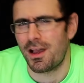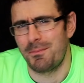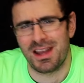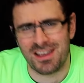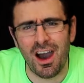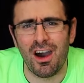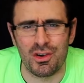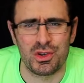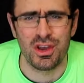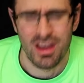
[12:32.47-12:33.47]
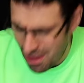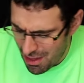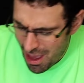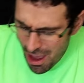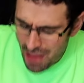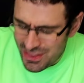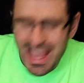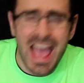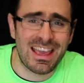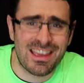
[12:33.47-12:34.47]
I mean, a
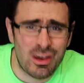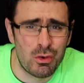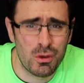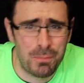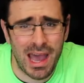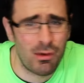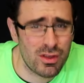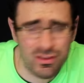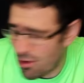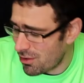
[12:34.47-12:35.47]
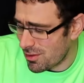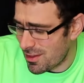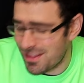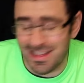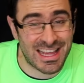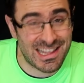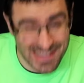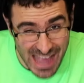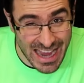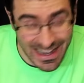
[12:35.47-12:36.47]
deck called Power Struggles is
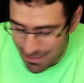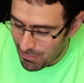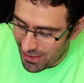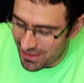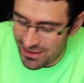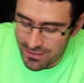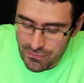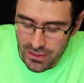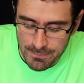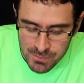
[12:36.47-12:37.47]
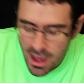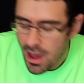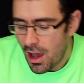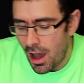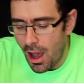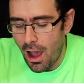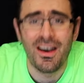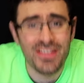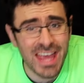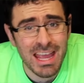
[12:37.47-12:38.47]
exactly my kind of thing.
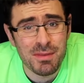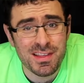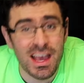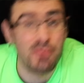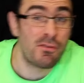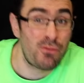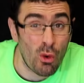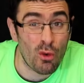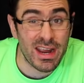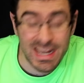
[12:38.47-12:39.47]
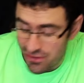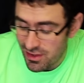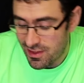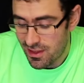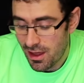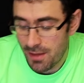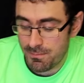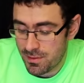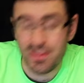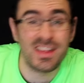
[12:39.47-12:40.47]
And the game is set over 4 ages.
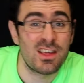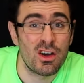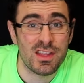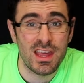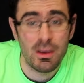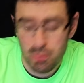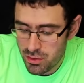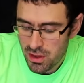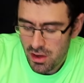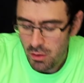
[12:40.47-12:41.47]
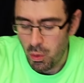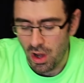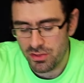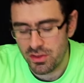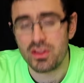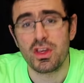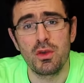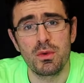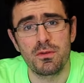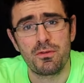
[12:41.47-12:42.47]
So these cards here with 1,
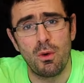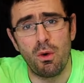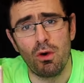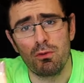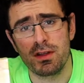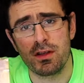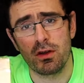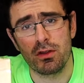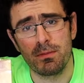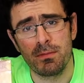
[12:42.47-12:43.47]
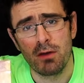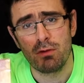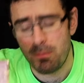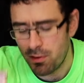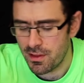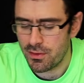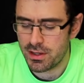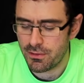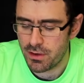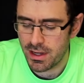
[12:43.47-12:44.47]
2 and 4 written on them represent the
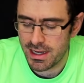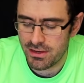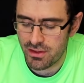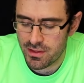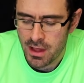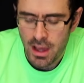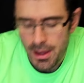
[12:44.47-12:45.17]
different ages.